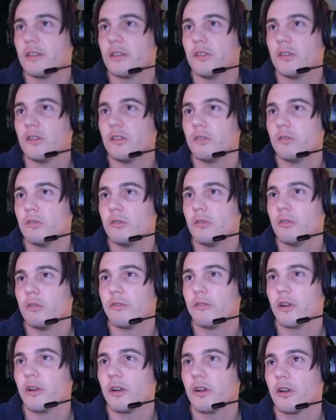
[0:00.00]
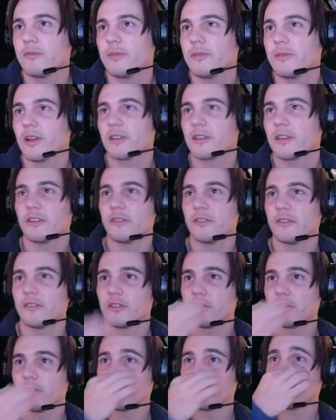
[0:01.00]
2 of our objectives
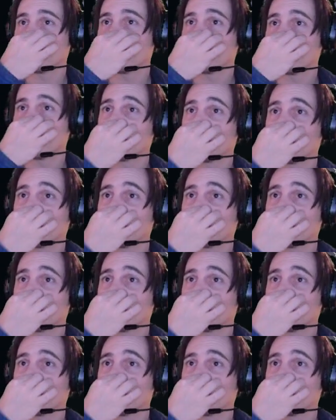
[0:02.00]
so far.